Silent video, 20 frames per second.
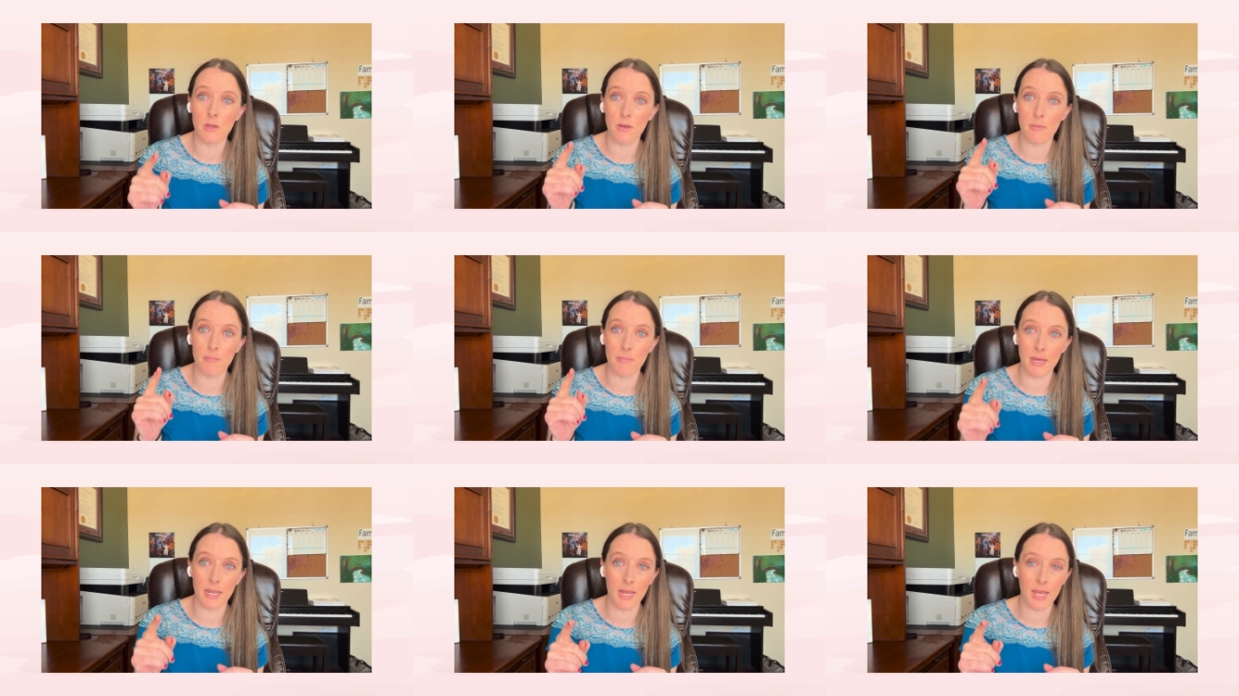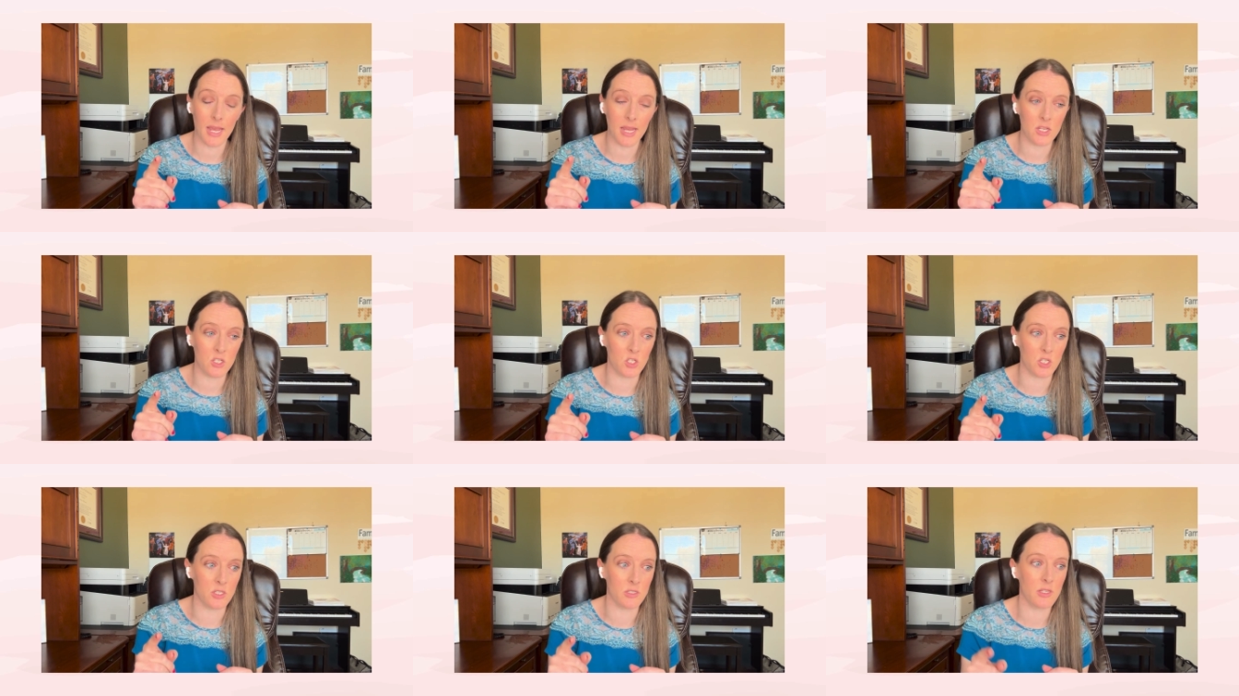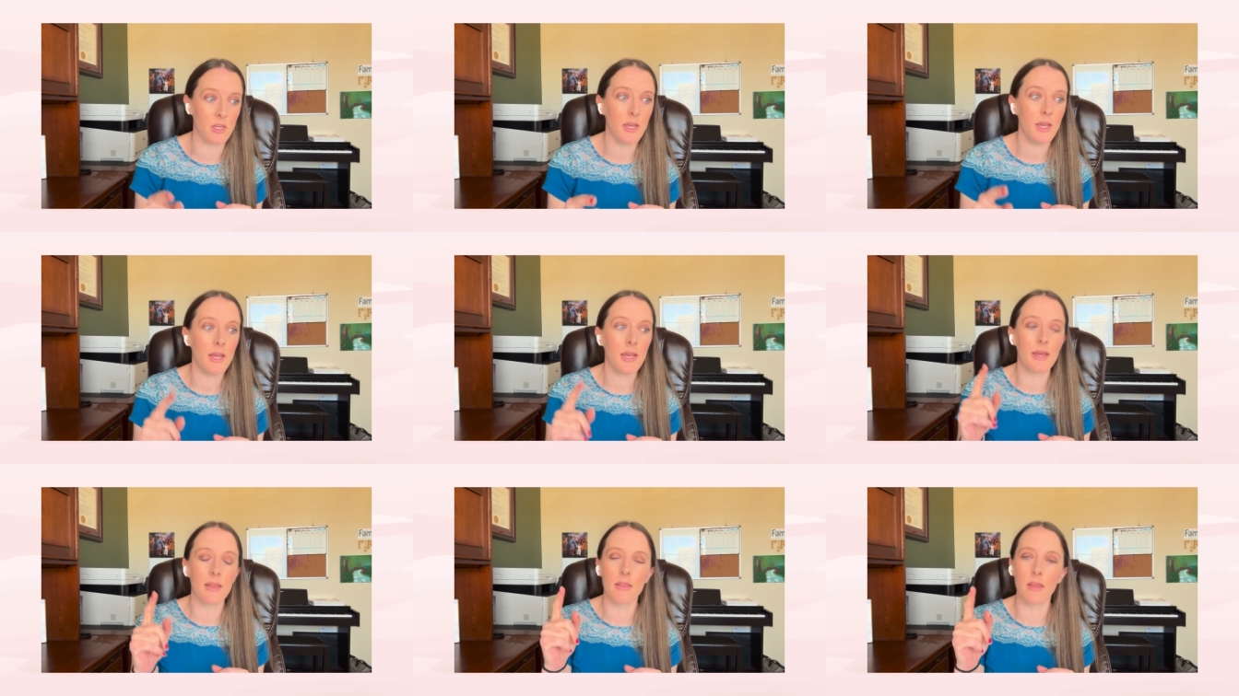medications,
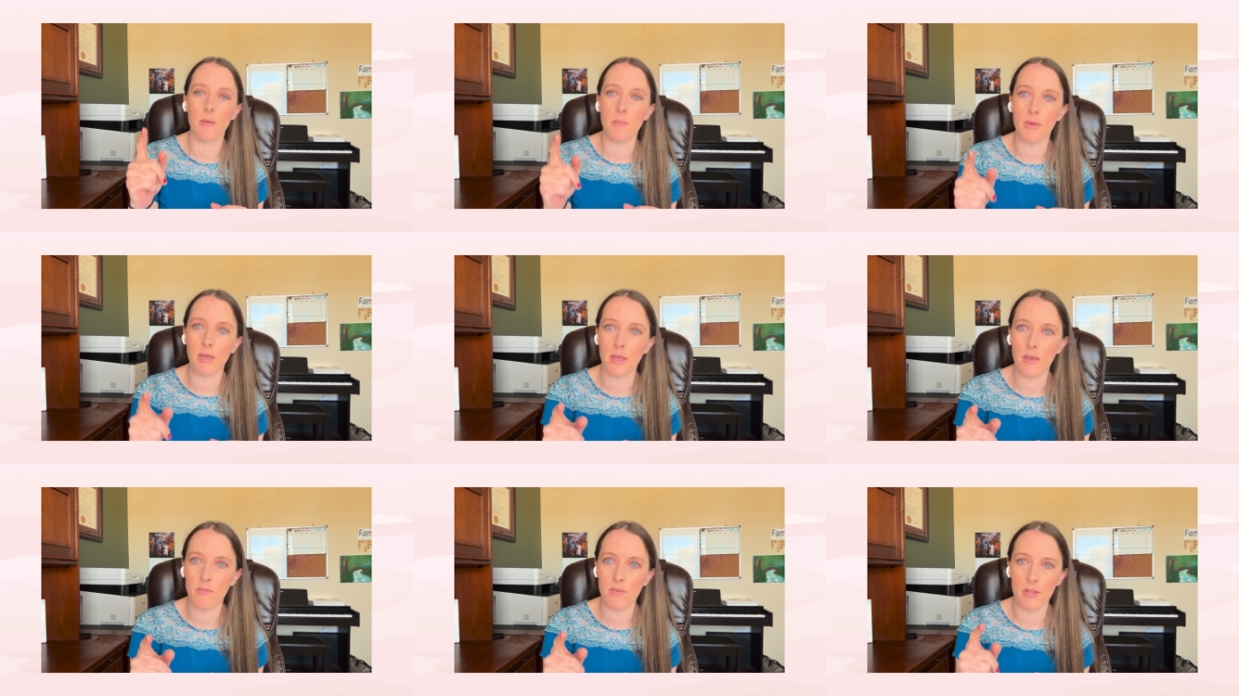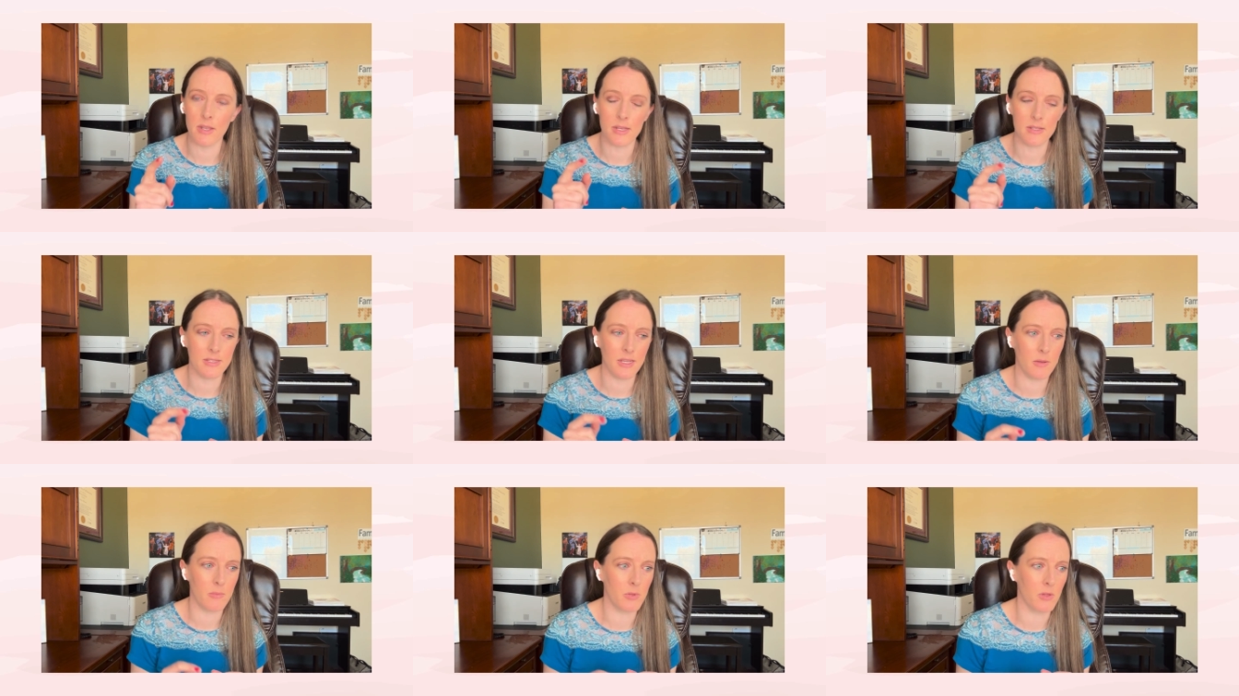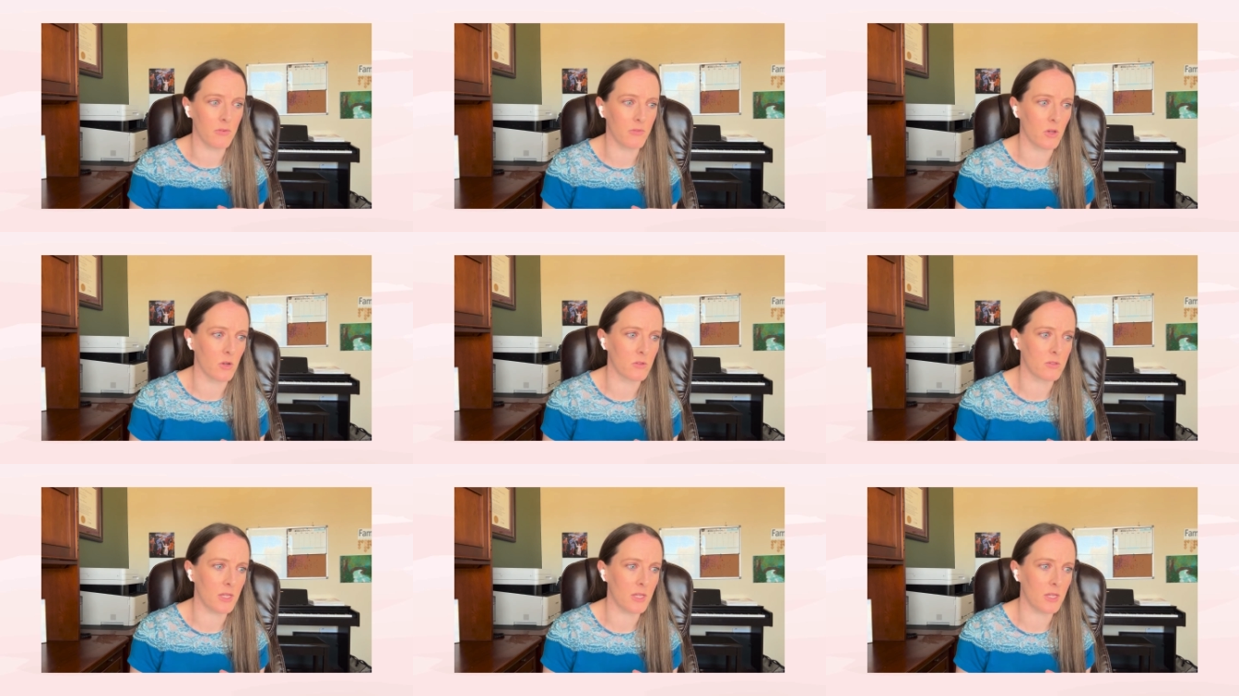and let me give you an example of those.